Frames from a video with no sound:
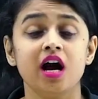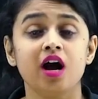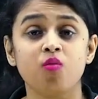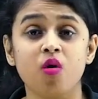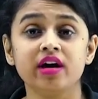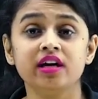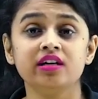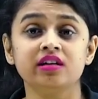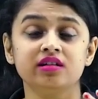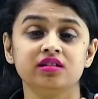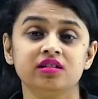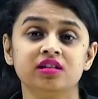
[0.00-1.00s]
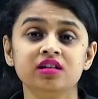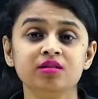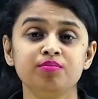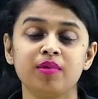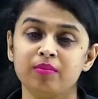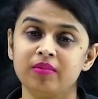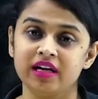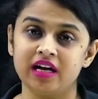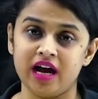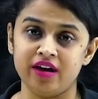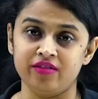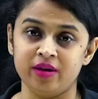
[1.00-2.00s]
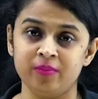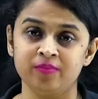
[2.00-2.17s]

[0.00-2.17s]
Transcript: avoided the public highway.